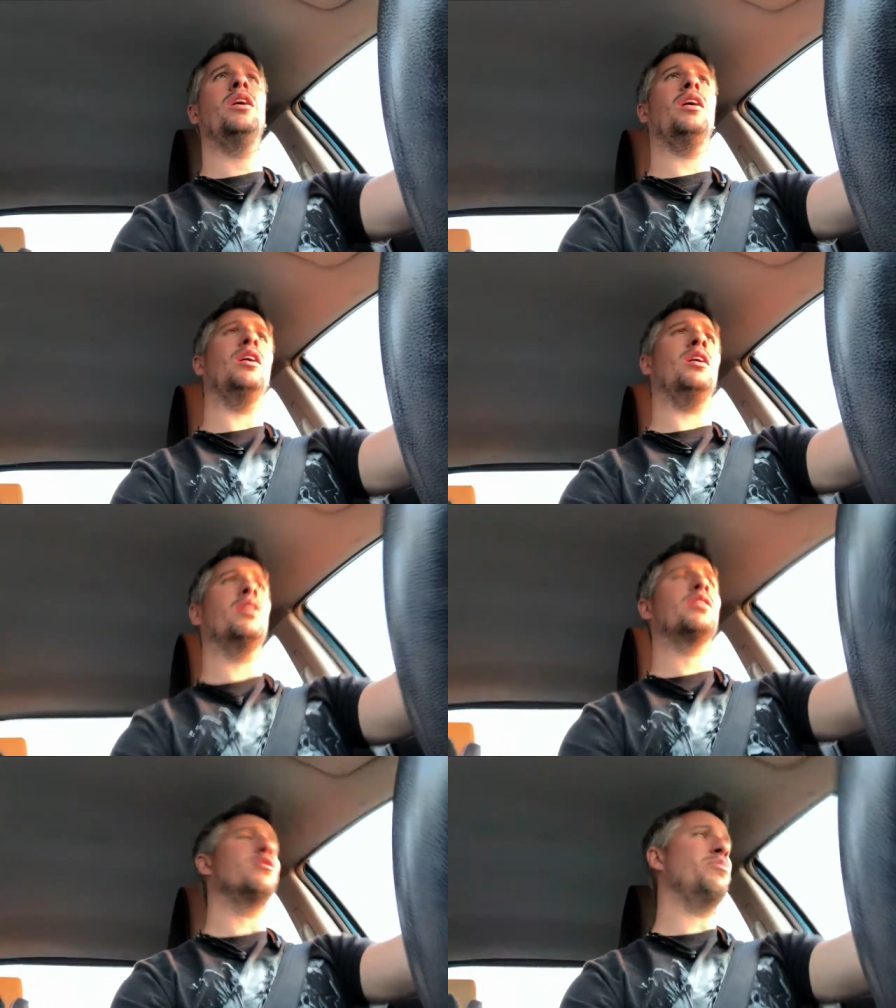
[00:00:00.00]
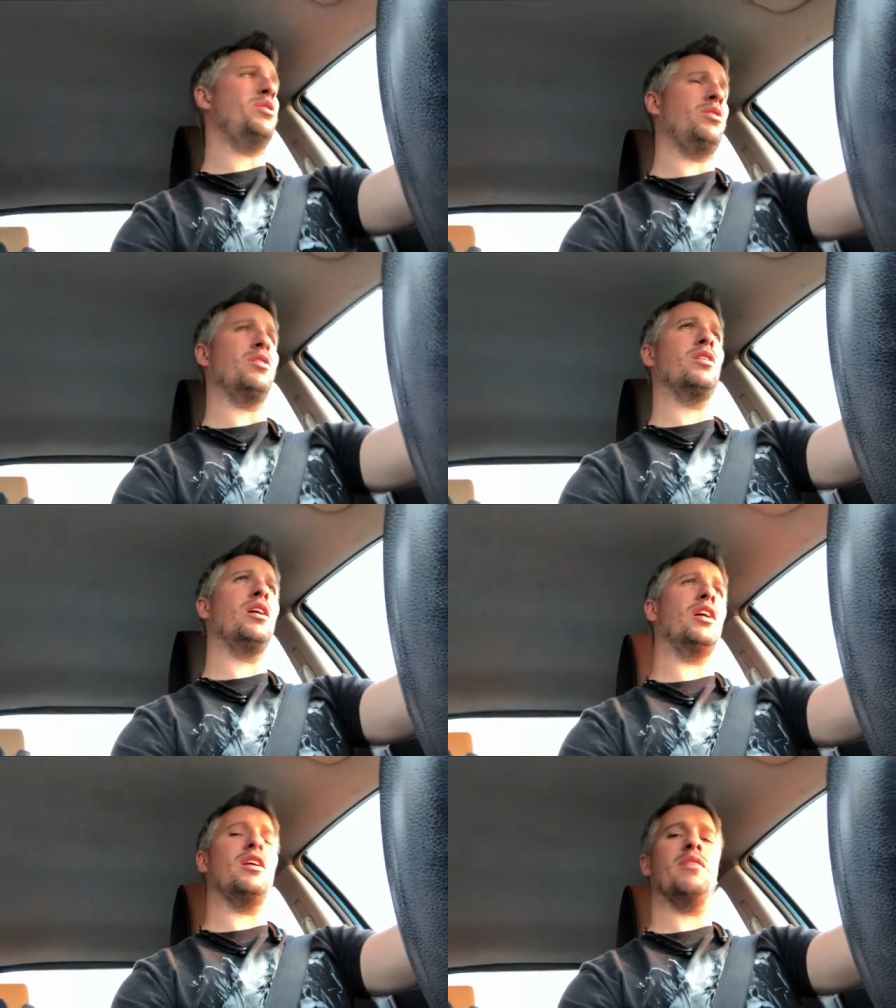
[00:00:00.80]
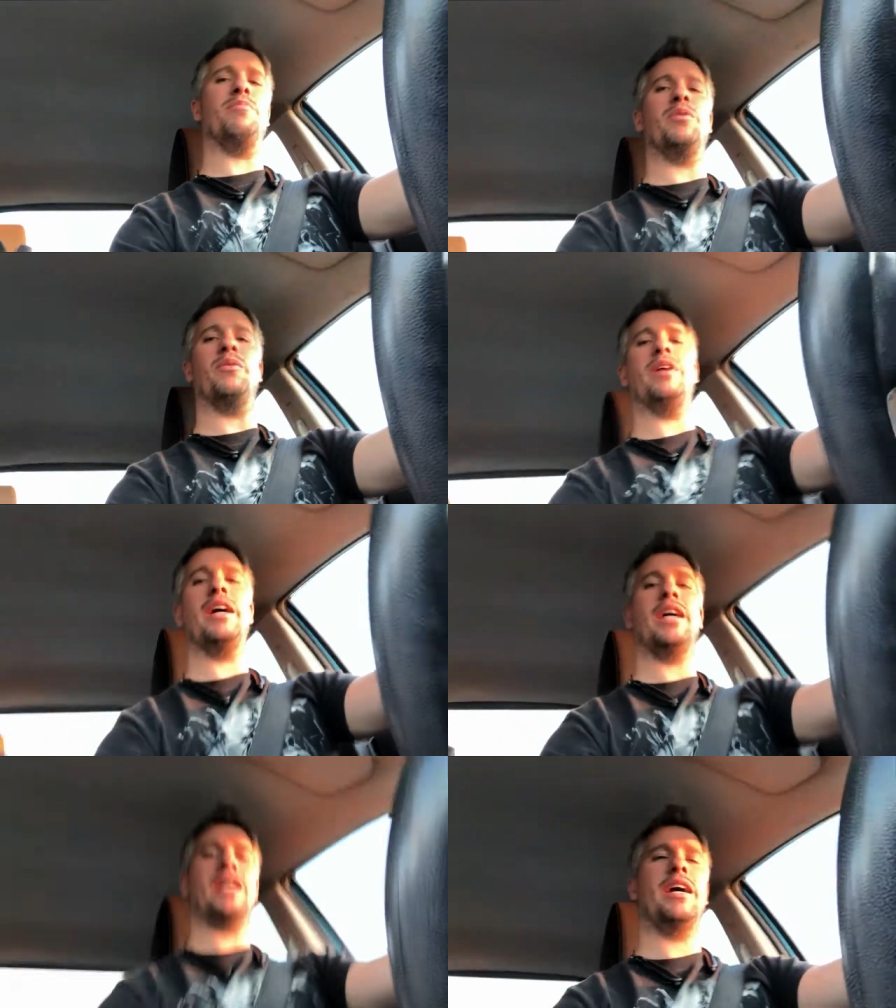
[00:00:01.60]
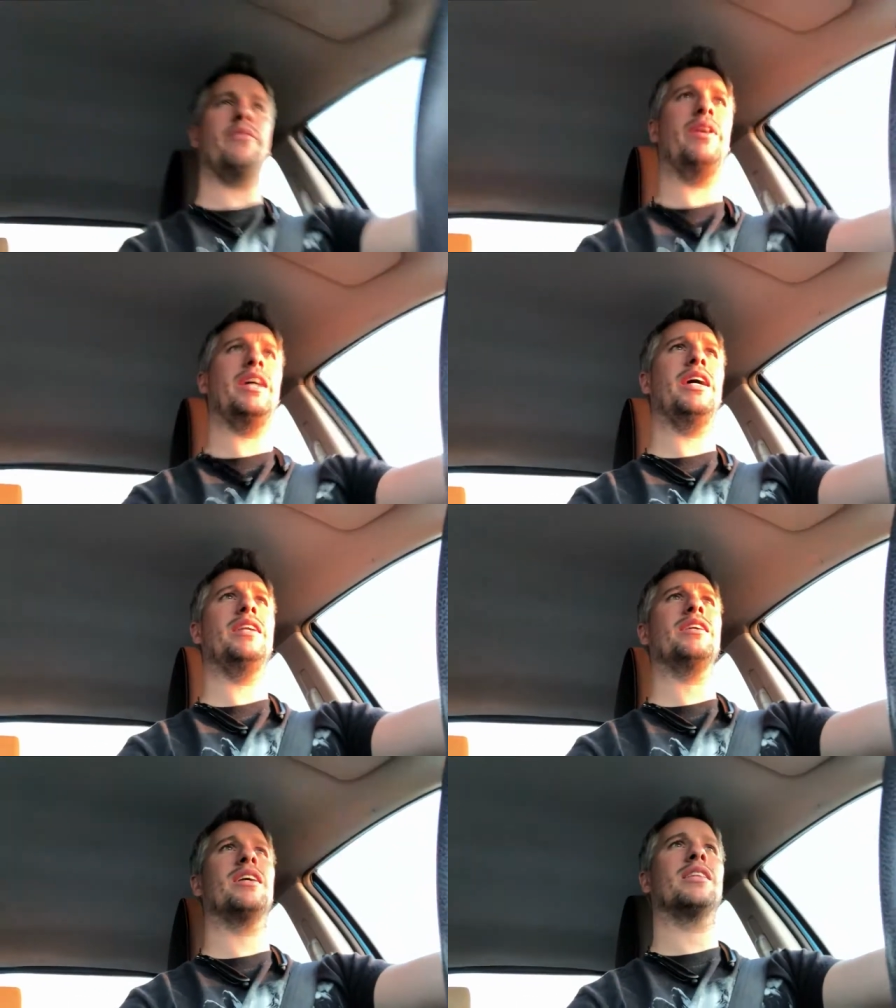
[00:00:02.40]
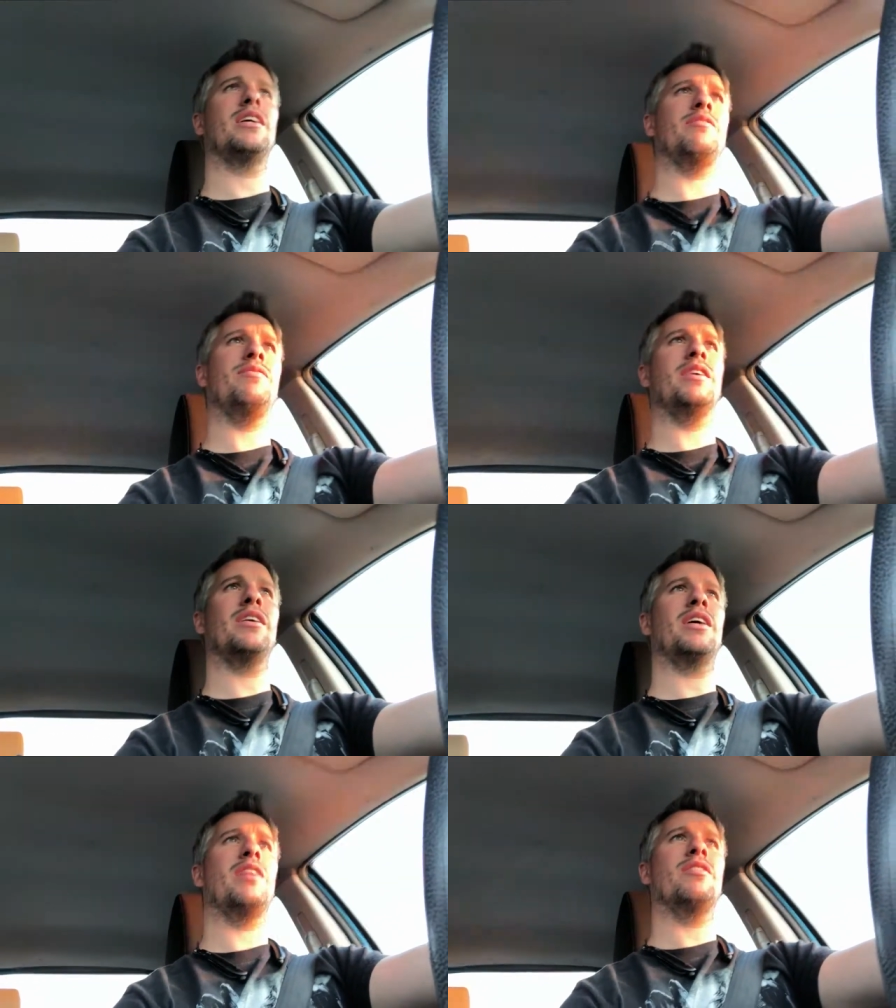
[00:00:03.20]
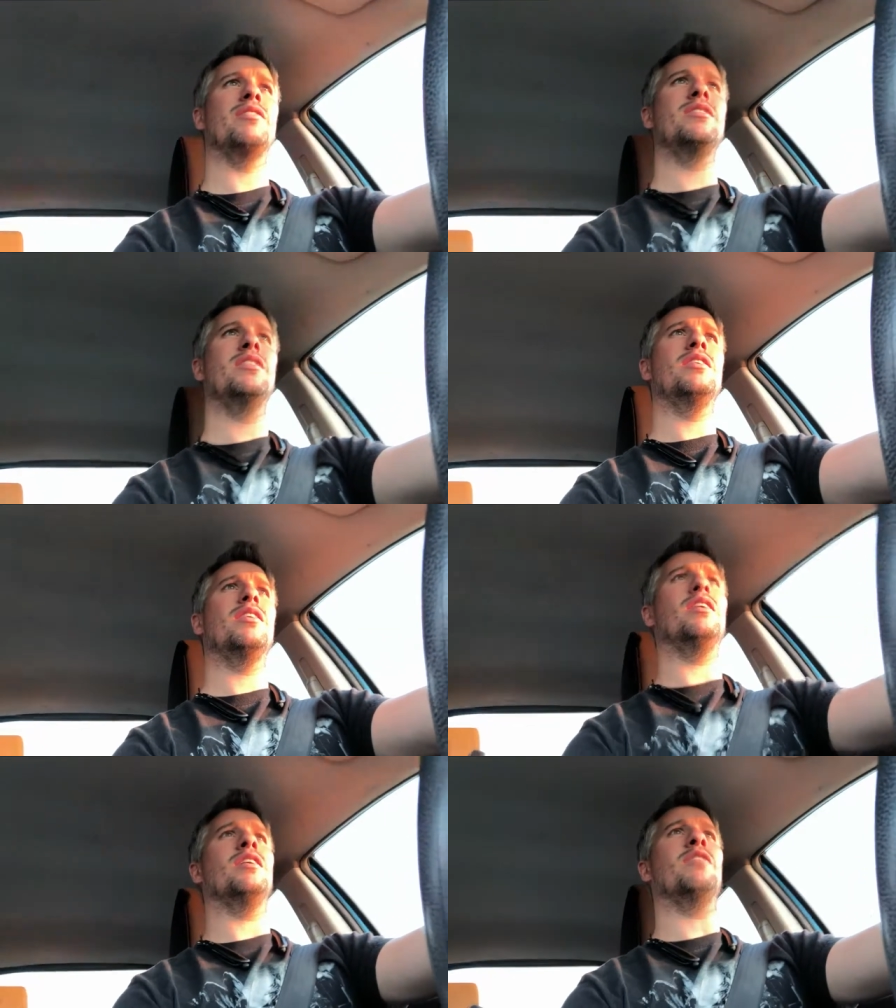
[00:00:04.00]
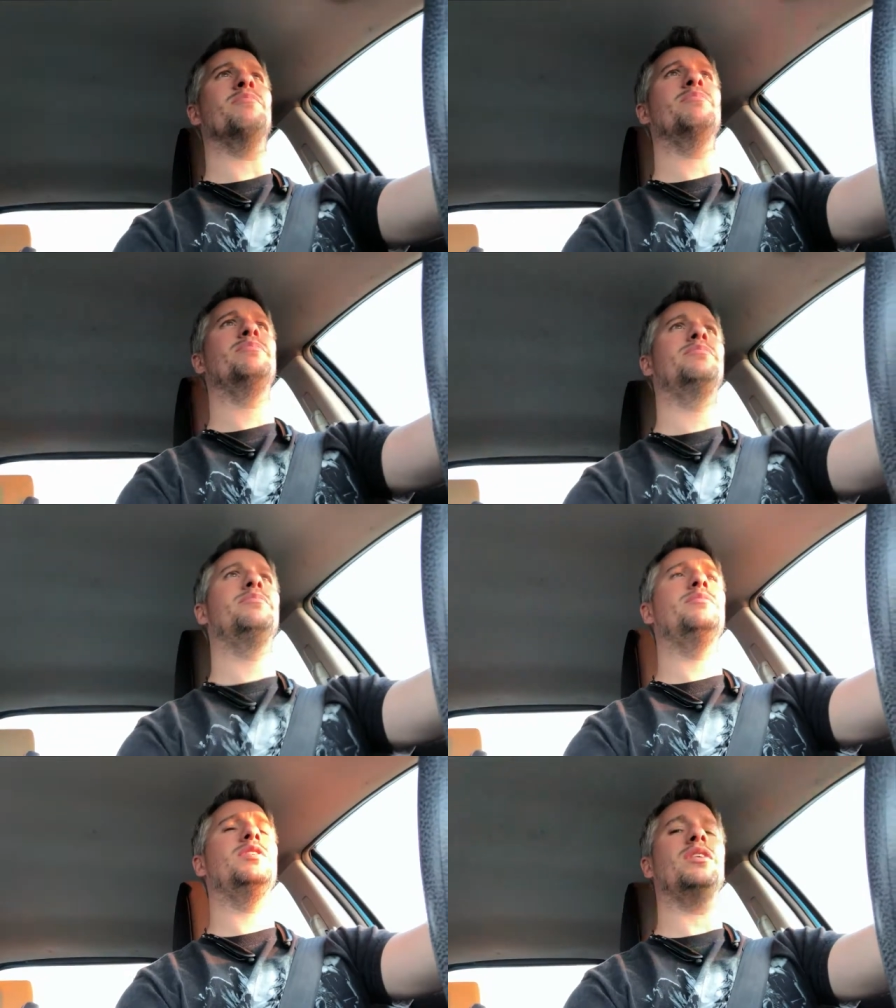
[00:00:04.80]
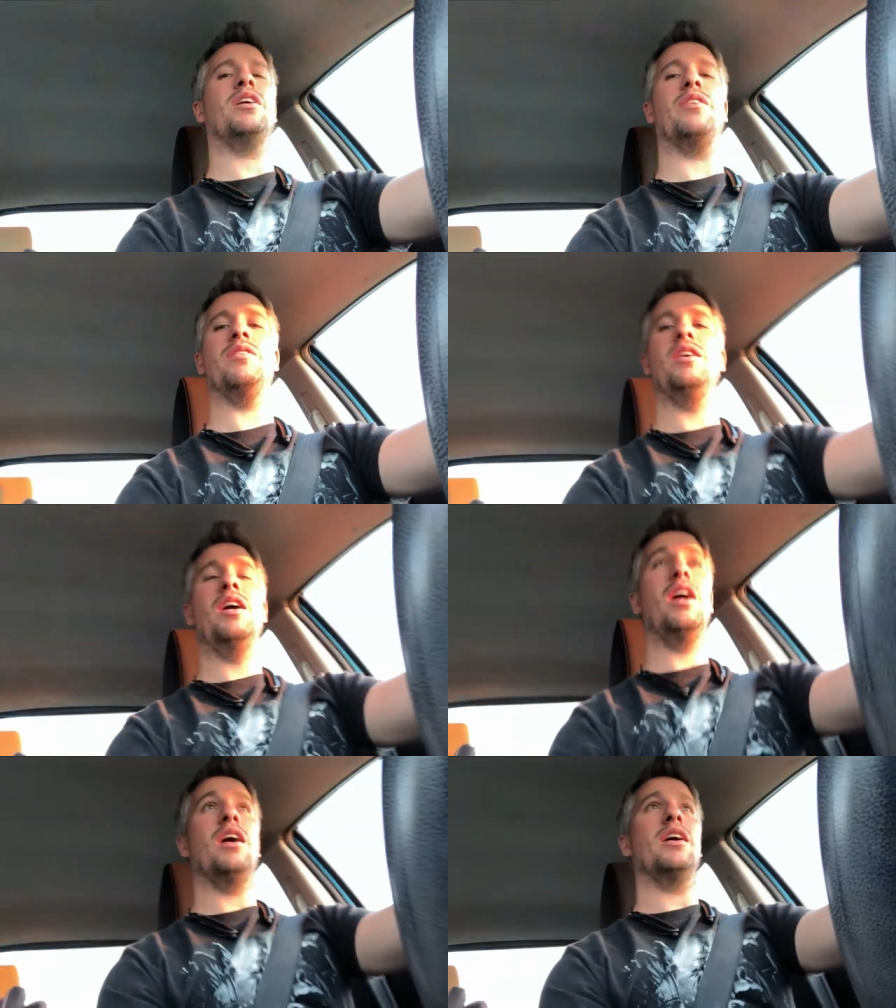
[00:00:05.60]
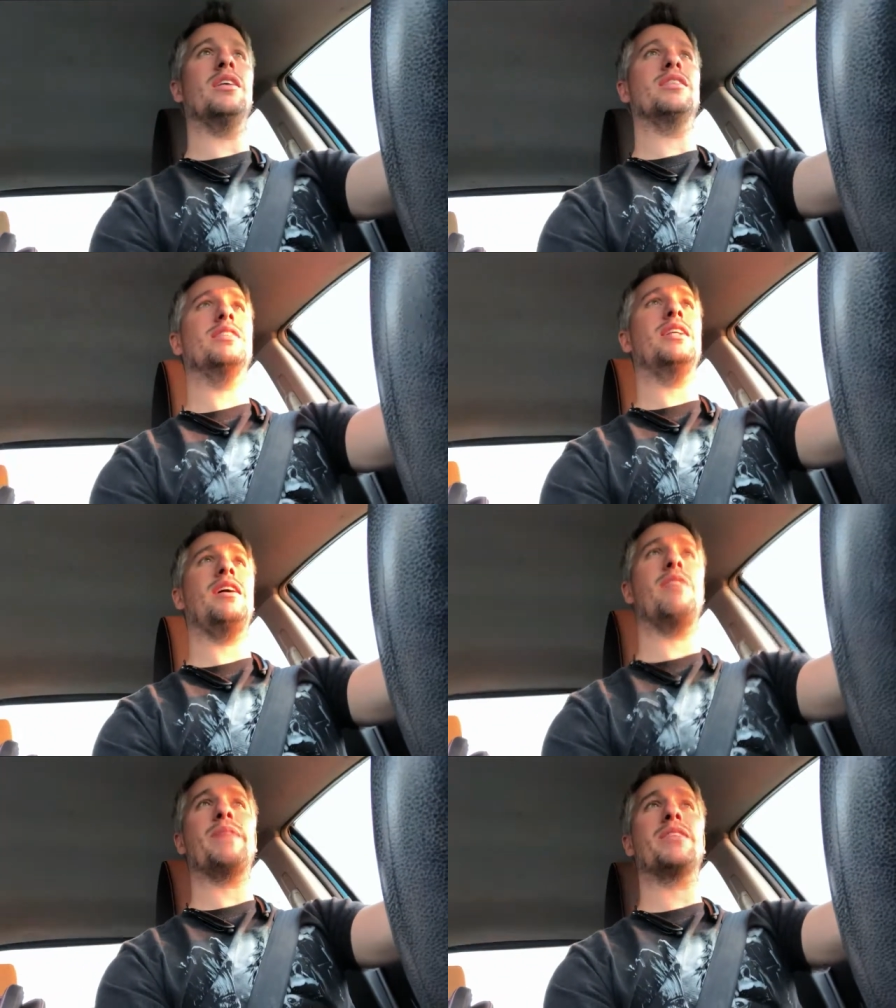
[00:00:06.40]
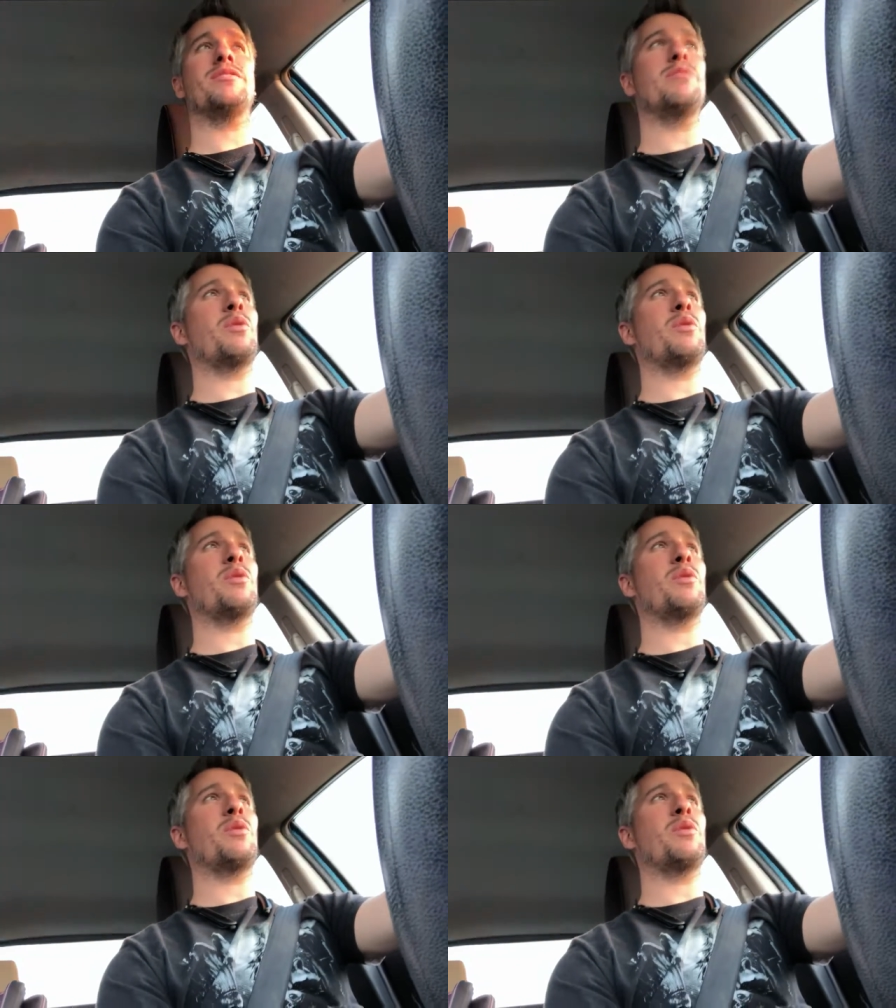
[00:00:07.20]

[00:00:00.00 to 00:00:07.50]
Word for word: uh, computer. Uh, but I went ahead and got that figured out. Um, so. Uh, today I'm actually